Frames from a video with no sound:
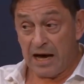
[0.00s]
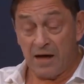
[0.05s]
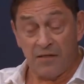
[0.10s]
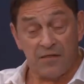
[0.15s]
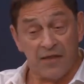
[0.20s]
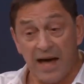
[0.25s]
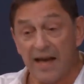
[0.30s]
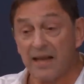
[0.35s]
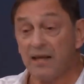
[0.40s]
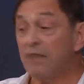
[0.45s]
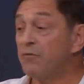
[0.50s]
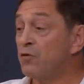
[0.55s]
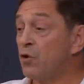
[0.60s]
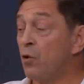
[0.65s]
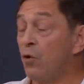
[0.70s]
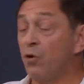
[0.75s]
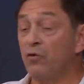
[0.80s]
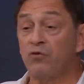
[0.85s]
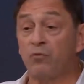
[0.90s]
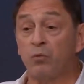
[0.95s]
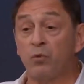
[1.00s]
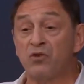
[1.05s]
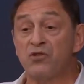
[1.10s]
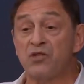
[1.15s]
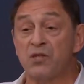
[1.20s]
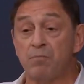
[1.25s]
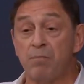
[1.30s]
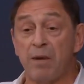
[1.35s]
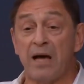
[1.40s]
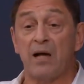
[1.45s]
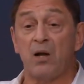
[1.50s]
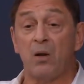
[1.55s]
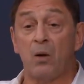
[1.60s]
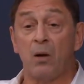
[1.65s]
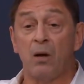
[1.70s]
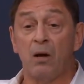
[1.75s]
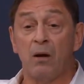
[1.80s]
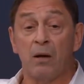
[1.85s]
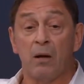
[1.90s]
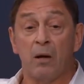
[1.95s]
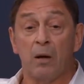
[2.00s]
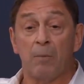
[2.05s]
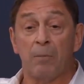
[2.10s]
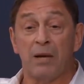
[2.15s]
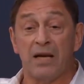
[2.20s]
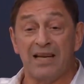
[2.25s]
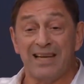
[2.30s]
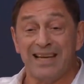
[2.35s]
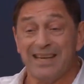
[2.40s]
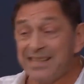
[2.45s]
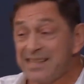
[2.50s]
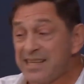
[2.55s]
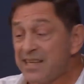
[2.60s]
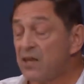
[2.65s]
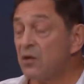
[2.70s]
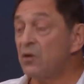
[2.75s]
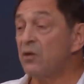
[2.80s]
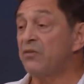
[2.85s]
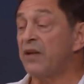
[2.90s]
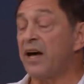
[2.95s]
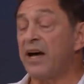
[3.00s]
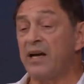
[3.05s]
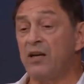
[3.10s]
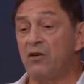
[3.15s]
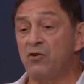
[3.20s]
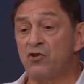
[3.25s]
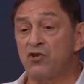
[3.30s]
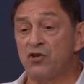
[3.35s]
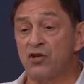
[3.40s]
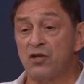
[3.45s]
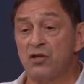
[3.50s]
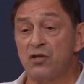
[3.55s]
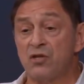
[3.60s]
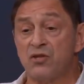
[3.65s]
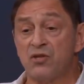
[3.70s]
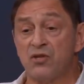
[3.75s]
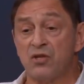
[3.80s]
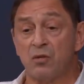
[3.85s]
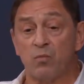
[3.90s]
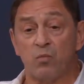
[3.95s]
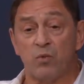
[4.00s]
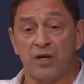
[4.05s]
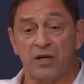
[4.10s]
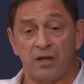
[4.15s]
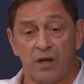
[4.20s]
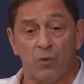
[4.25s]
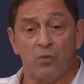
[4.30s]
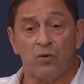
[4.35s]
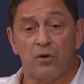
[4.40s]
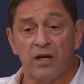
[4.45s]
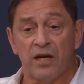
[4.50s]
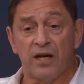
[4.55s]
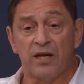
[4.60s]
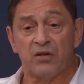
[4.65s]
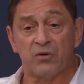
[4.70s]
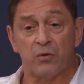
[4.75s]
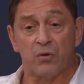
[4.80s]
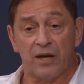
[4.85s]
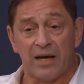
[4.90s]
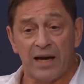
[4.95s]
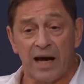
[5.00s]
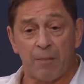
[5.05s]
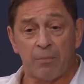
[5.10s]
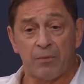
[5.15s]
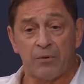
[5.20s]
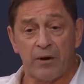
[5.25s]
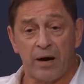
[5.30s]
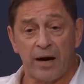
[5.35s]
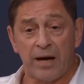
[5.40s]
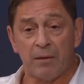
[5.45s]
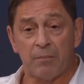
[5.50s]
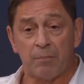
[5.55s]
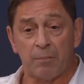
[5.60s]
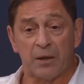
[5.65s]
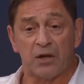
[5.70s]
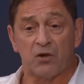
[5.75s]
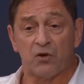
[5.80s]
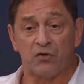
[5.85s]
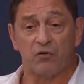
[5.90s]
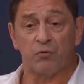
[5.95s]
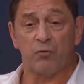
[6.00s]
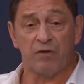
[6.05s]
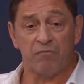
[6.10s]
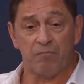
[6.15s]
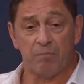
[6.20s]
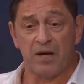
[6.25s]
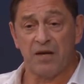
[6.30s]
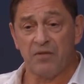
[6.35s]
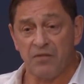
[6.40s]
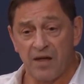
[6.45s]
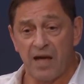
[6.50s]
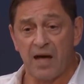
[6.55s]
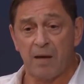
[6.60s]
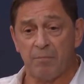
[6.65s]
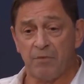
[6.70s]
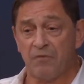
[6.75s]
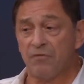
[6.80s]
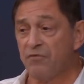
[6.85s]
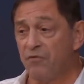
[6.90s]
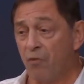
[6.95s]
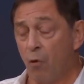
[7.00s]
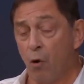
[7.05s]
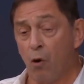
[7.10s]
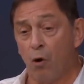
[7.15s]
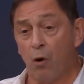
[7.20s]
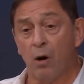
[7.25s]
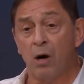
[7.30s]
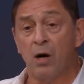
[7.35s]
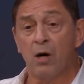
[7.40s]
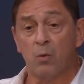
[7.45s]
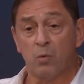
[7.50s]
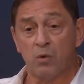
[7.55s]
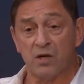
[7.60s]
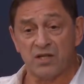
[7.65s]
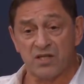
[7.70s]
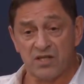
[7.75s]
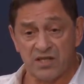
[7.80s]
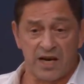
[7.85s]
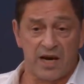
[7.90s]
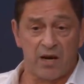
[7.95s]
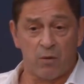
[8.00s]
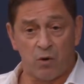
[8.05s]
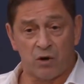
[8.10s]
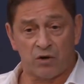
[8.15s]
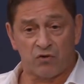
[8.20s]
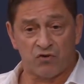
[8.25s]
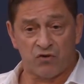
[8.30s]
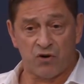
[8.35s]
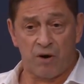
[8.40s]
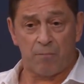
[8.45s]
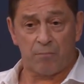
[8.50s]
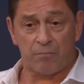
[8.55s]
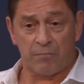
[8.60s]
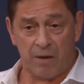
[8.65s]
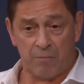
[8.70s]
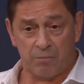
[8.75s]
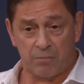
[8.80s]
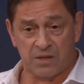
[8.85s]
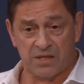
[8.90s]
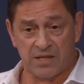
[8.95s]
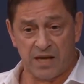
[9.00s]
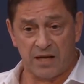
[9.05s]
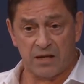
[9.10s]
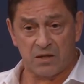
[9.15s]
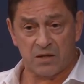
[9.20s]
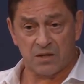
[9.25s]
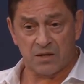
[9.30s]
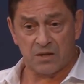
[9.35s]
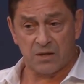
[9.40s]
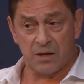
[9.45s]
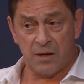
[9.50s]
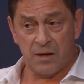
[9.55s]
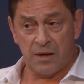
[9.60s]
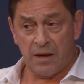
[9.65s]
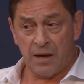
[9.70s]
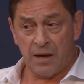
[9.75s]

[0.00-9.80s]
And that, of course, will spell political dangers that we don't need to elaborate because we've been there before. We're seeing what Trump represents.